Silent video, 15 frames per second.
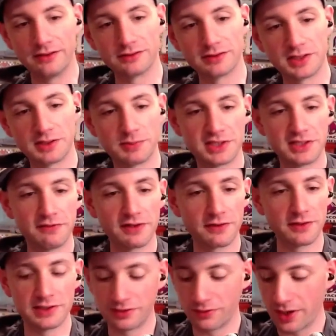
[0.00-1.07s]
and there's a specific
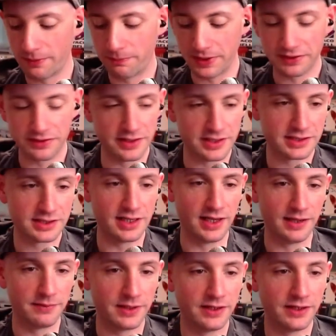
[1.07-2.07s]
reason why I picked this game.